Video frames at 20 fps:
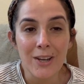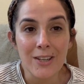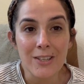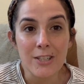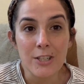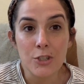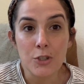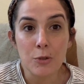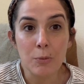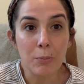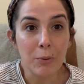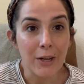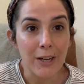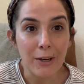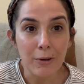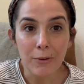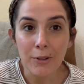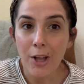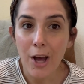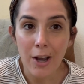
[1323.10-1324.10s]
you
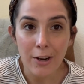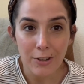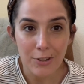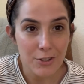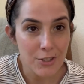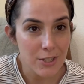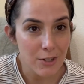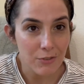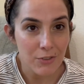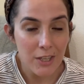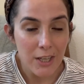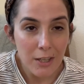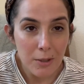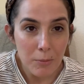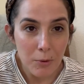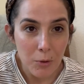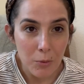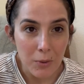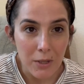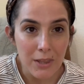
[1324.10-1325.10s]
bring along your stuffed
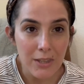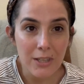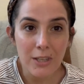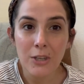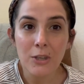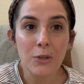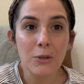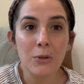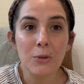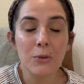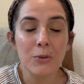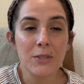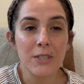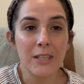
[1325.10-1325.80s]
animal with you